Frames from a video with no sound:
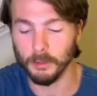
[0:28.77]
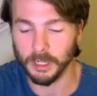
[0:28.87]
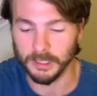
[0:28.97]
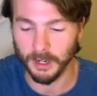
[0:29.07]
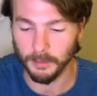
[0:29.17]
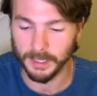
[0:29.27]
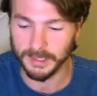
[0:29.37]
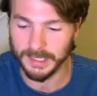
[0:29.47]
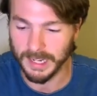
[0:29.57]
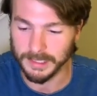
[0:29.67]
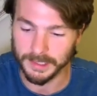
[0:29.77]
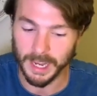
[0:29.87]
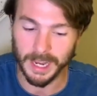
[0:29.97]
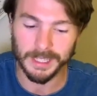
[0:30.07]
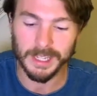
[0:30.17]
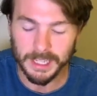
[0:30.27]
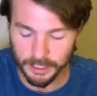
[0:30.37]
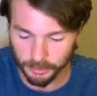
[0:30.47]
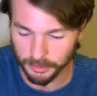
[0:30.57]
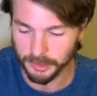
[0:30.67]
We can talk about the Titans and the
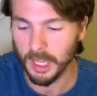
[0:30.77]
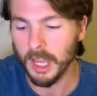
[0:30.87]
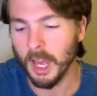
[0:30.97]
Eagles.